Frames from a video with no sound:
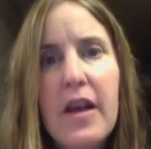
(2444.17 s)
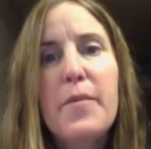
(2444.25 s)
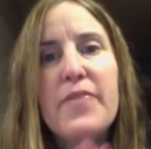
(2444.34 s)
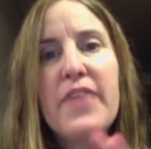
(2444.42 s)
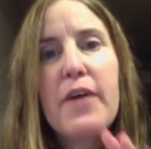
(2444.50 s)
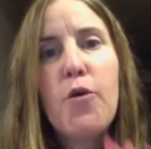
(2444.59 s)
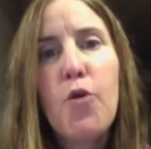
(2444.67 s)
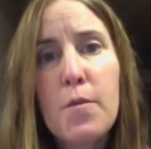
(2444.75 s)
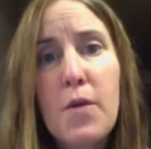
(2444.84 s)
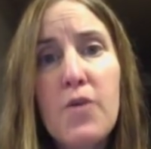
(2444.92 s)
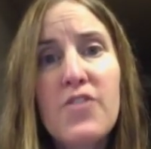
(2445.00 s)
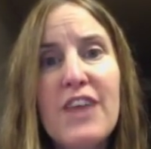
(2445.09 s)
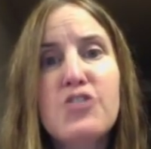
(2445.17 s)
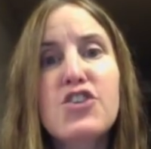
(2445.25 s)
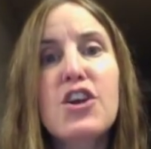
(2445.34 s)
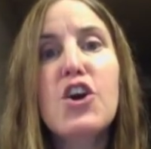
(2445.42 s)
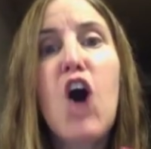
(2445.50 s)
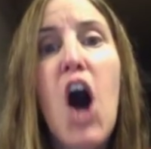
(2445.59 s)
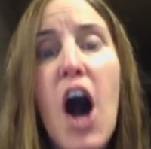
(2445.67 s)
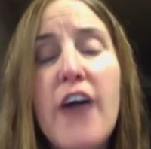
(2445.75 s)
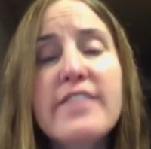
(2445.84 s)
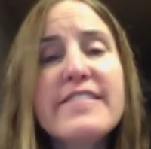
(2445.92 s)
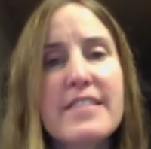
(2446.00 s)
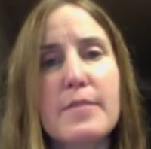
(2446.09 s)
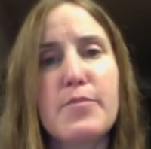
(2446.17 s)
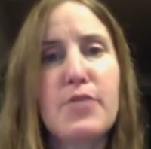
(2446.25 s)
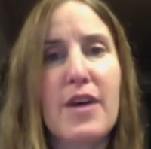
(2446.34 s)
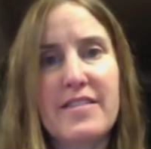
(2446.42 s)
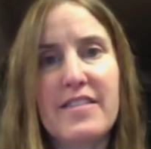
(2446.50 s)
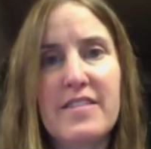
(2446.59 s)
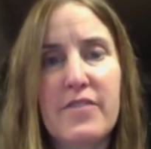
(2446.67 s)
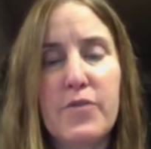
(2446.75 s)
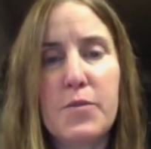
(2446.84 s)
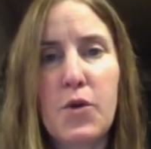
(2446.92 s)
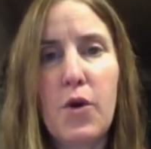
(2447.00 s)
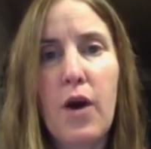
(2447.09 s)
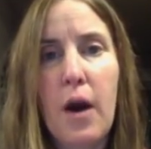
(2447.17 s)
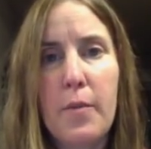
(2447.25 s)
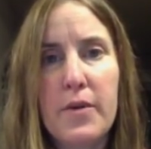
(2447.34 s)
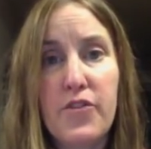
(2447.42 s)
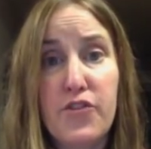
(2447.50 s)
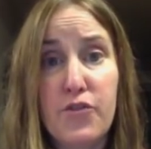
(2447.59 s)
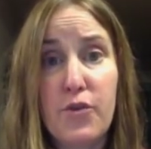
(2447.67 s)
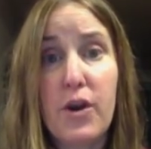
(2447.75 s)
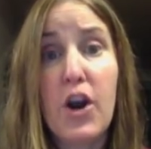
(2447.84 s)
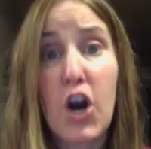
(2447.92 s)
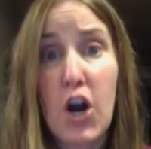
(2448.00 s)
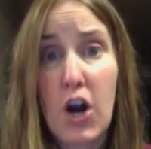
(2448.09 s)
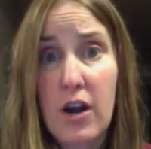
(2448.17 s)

but that hormone is actually causing the process of immunocompetence to occur.